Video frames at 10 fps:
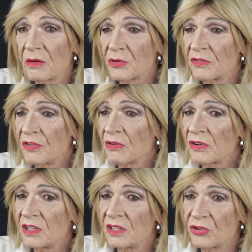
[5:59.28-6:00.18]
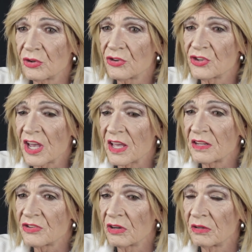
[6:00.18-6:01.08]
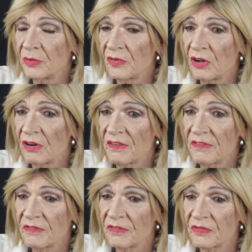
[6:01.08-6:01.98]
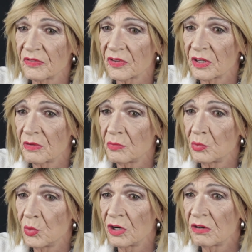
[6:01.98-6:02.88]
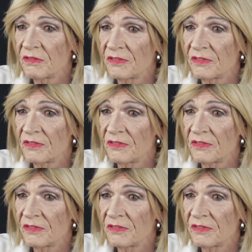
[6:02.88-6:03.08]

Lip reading: that was a very sort of sad time of life. When I